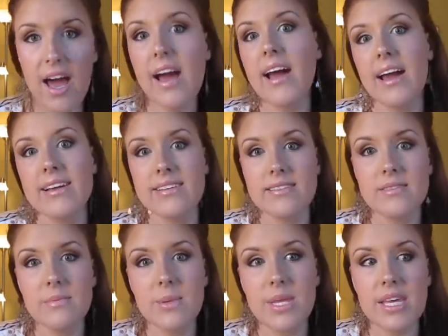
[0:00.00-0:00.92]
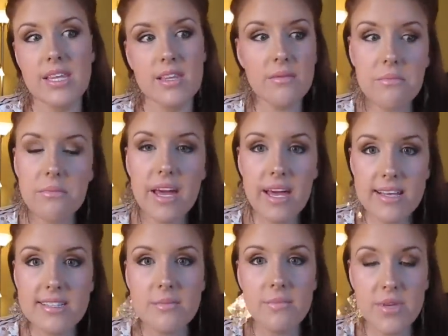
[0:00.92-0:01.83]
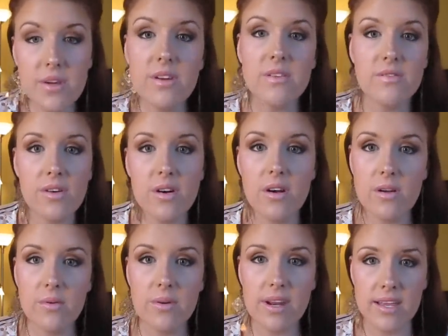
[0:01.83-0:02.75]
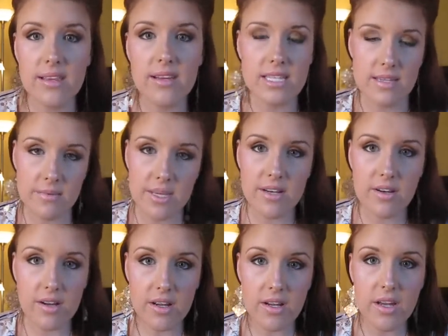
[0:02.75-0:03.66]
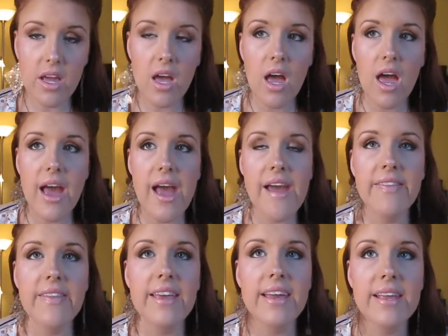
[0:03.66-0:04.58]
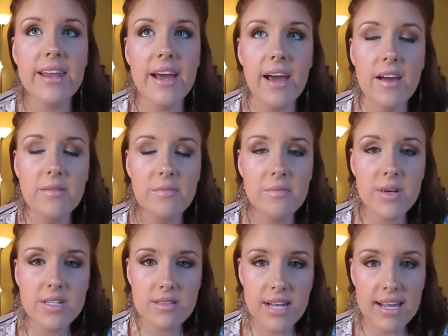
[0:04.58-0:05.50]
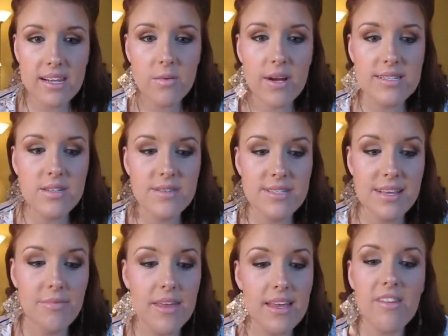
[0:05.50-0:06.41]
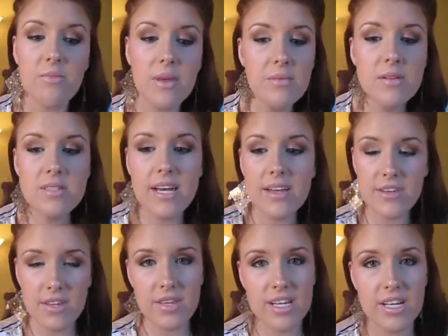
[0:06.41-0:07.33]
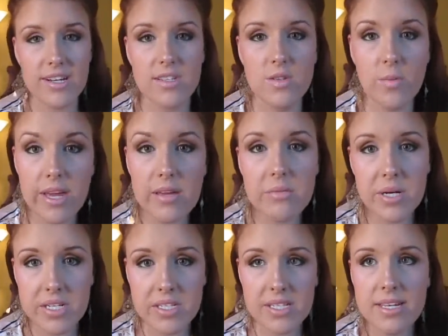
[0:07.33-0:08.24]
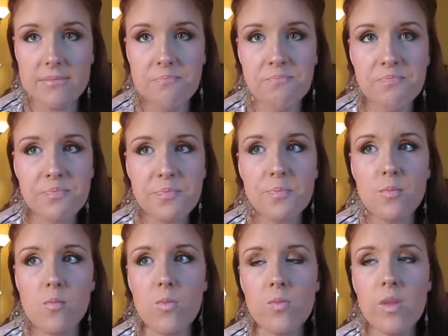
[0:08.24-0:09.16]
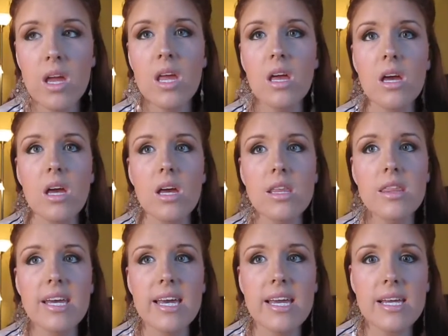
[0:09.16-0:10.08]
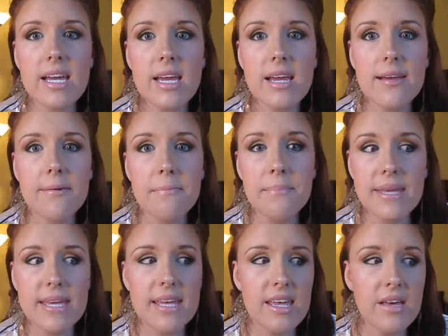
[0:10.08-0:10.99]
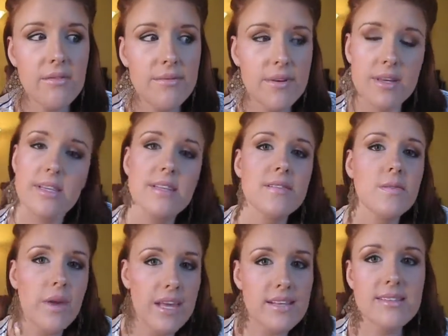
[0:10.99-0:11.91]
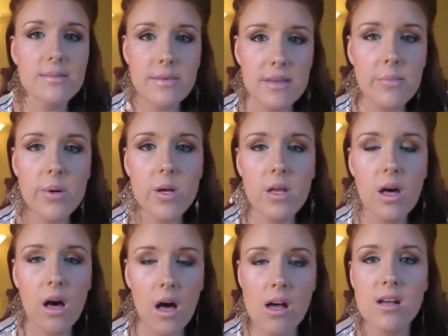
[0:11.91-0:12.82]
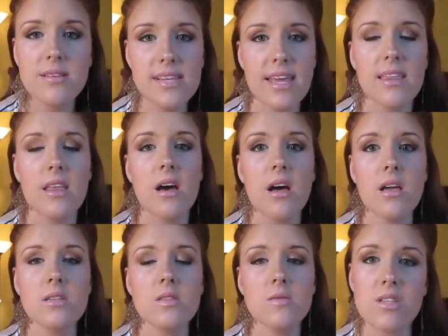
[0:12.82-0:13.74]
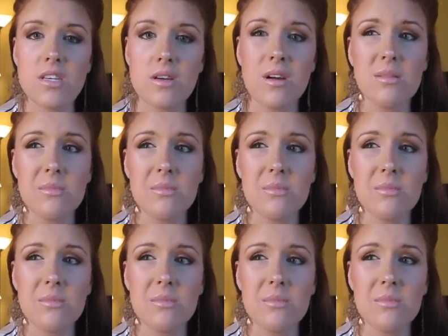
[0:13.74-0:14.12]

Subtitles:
eyes. Be like, my eyes are beautiful when I look in the mirror. And then personality-wise, do the same thing. If people tell you that you're a sweet person, then be really sweet to people all day long. So when you go